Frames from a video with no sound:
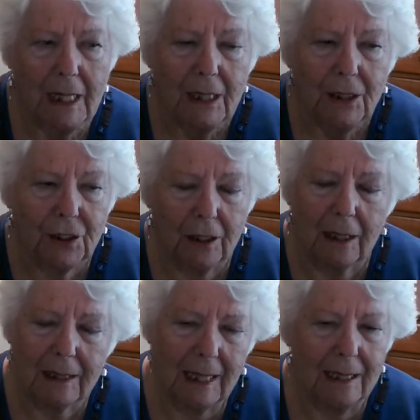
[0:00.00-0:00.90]
should I
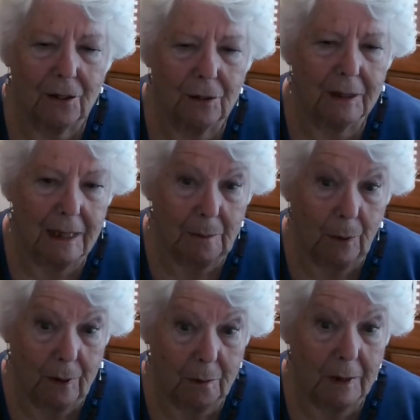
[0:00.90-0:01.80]
cancel the
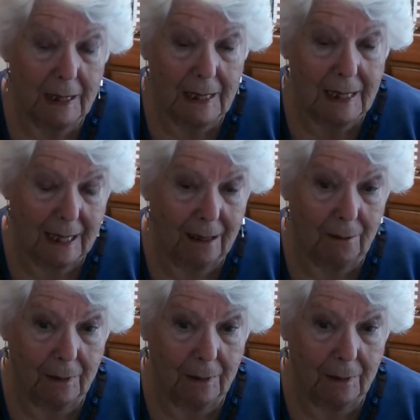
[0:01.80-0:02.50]
appointment in town?